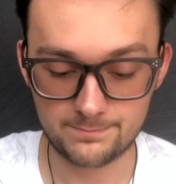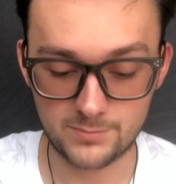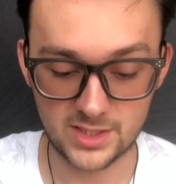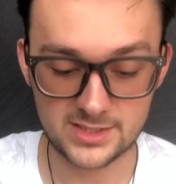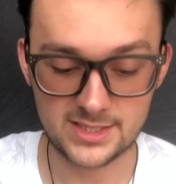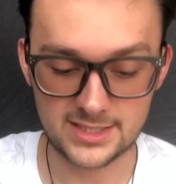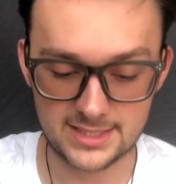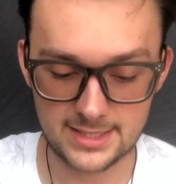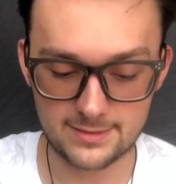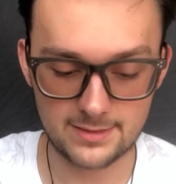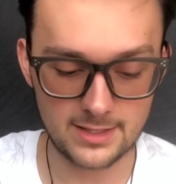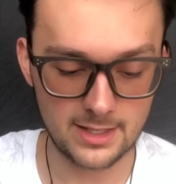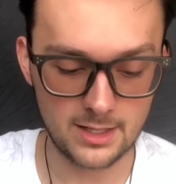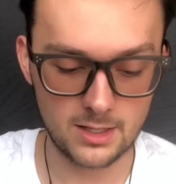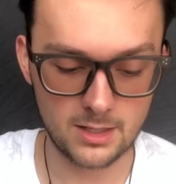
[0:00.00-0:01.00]
But to get
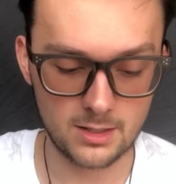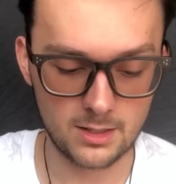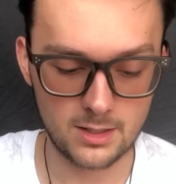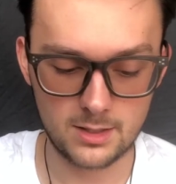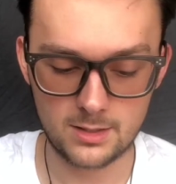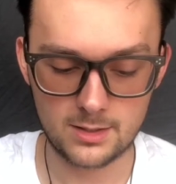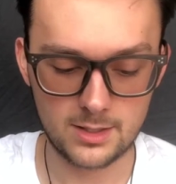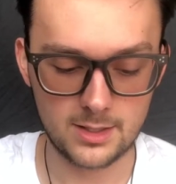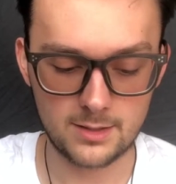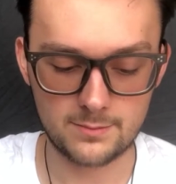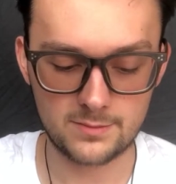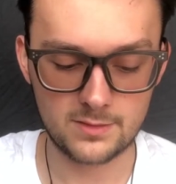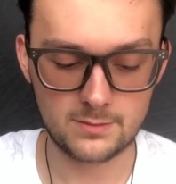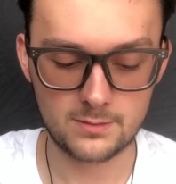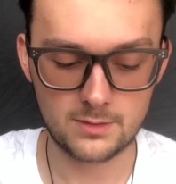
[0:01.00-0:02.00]
there,
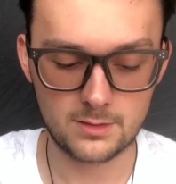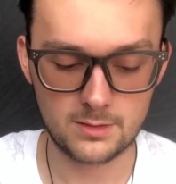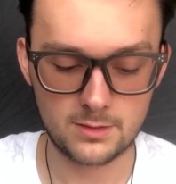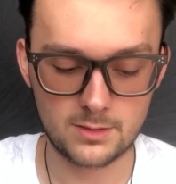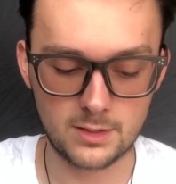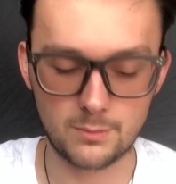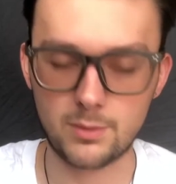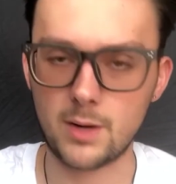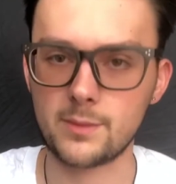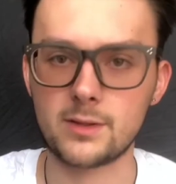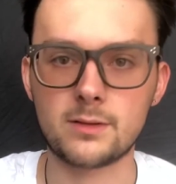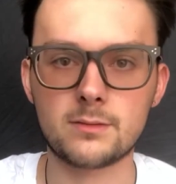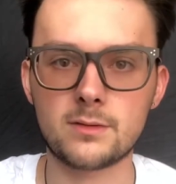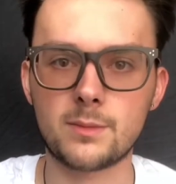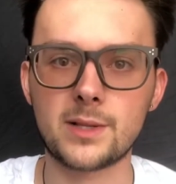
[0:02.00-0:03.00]
the players
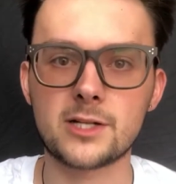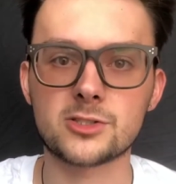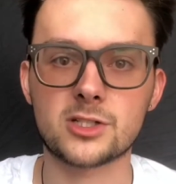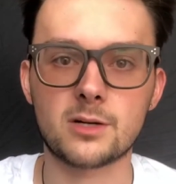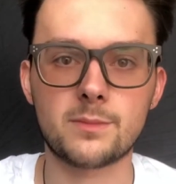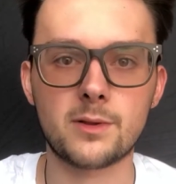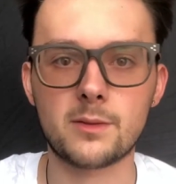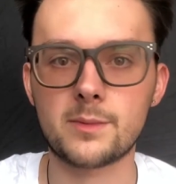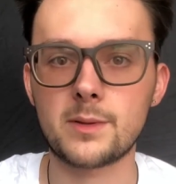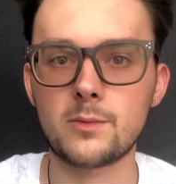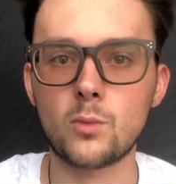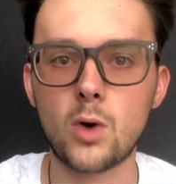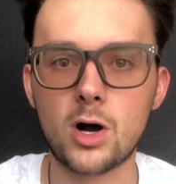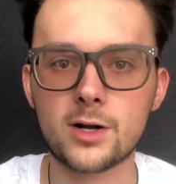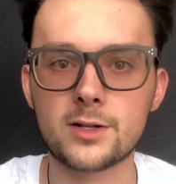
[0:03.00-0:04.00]
are going to probably be
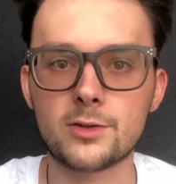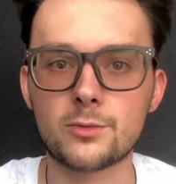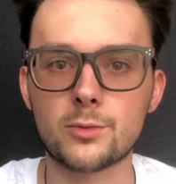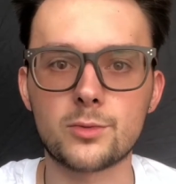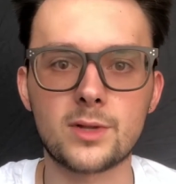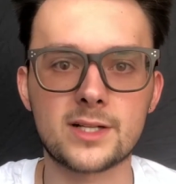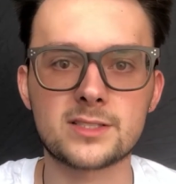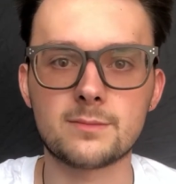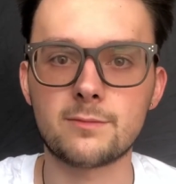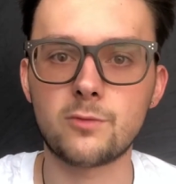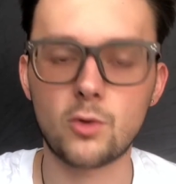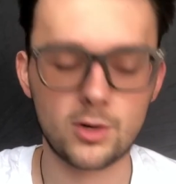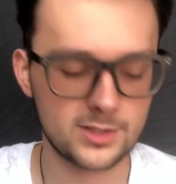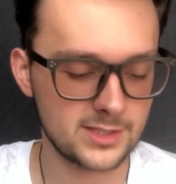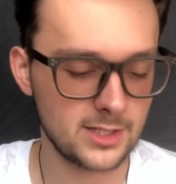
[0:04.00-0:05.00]
walking through like some
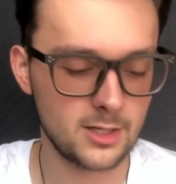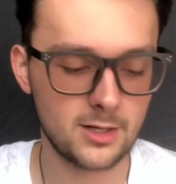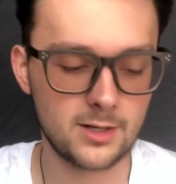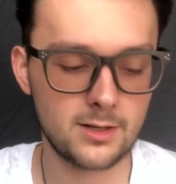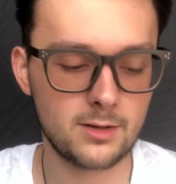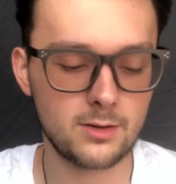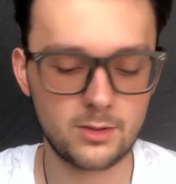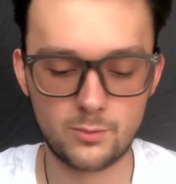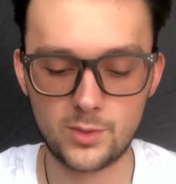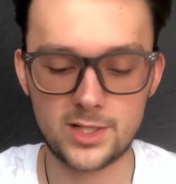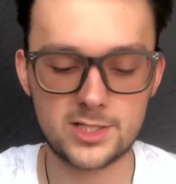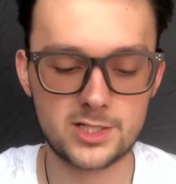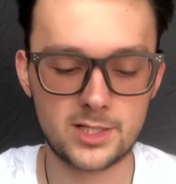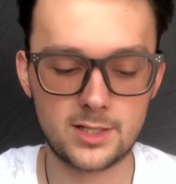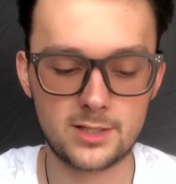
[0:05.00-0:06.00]
forest area,
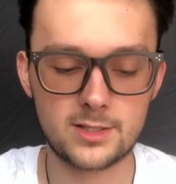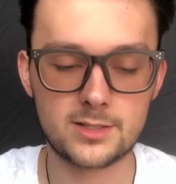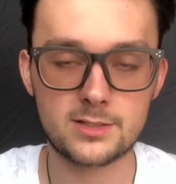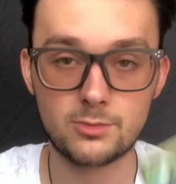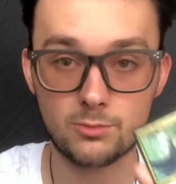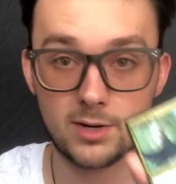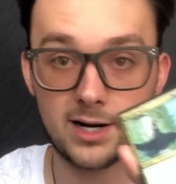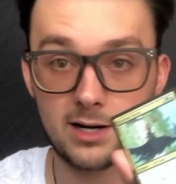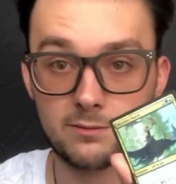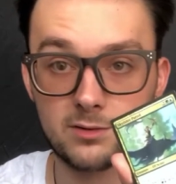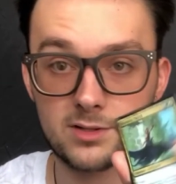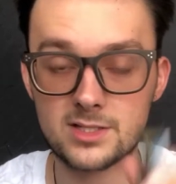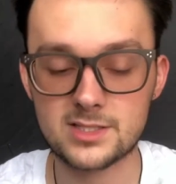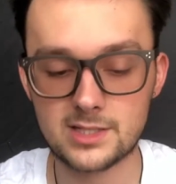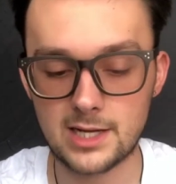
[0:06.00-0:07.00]
which is right
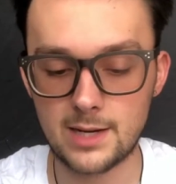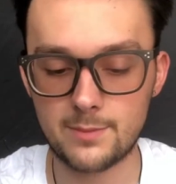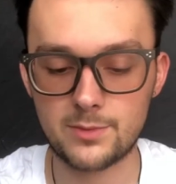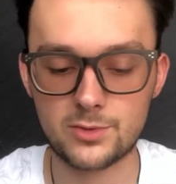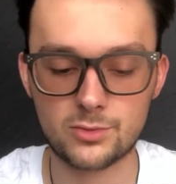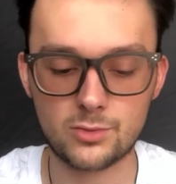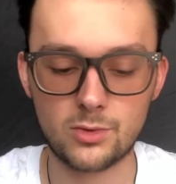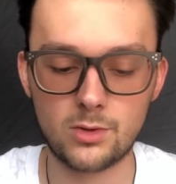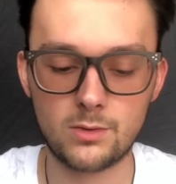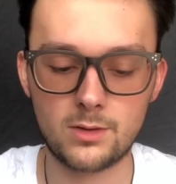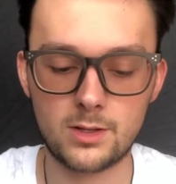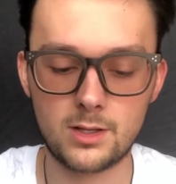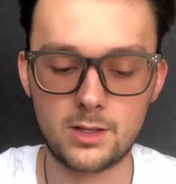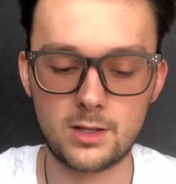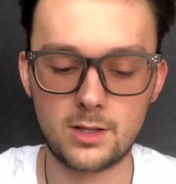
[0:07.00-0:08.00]
after the Sky Patrol.
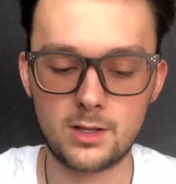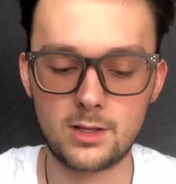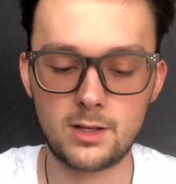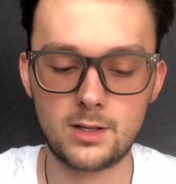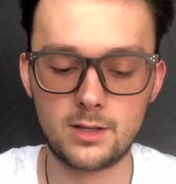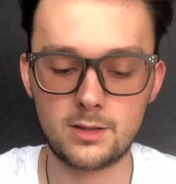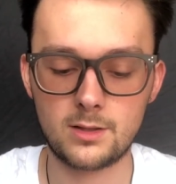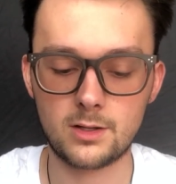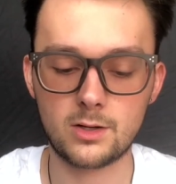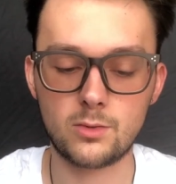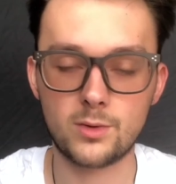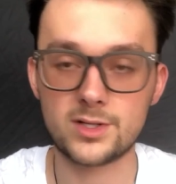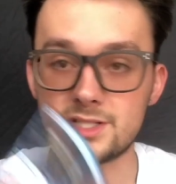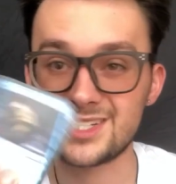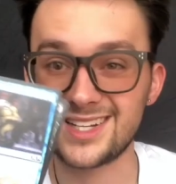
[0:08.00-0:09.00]
They're
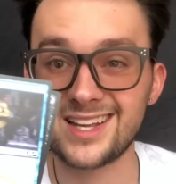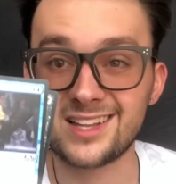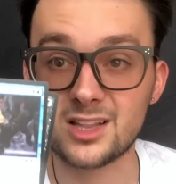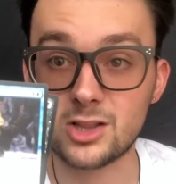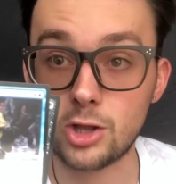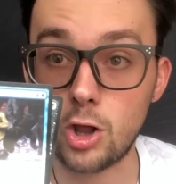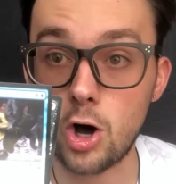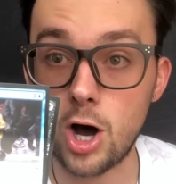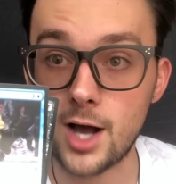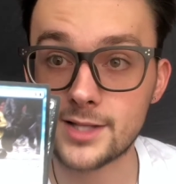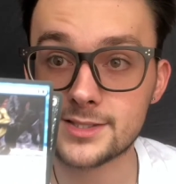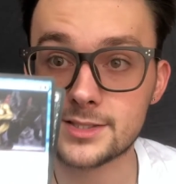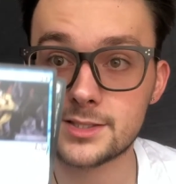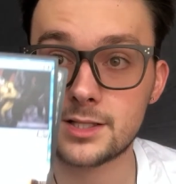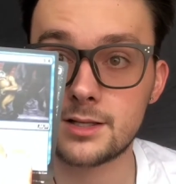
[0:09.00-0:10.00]
going to get
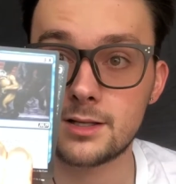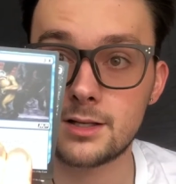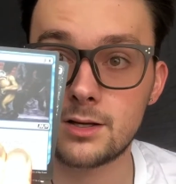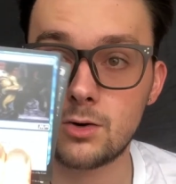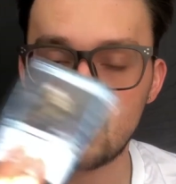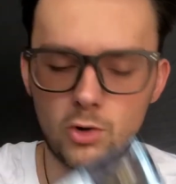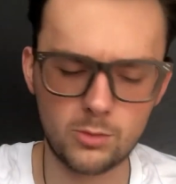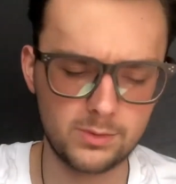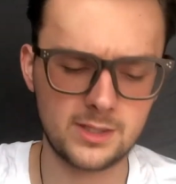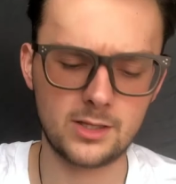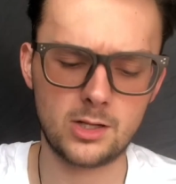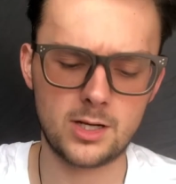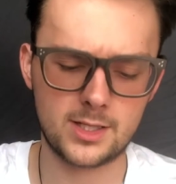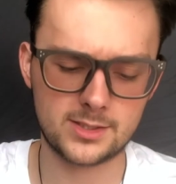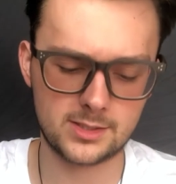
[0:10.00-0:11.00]
lost, horribly
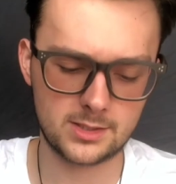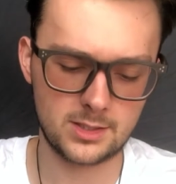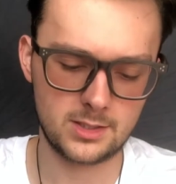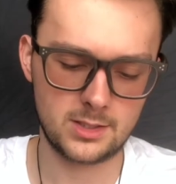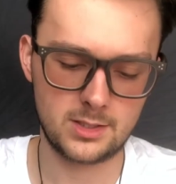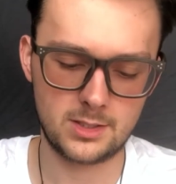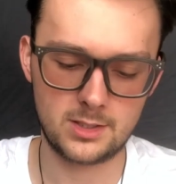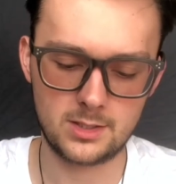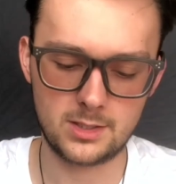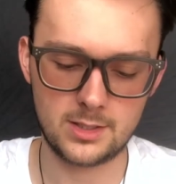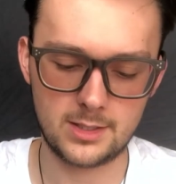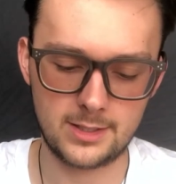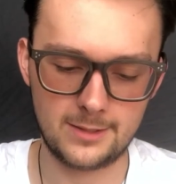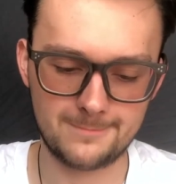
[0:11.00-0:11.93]
lost. So